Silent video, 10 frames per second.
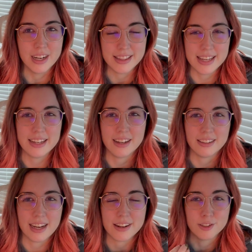I think a
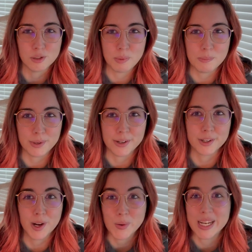lot of those people are
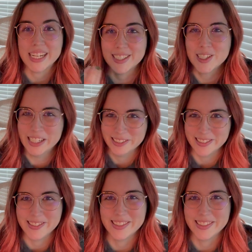going into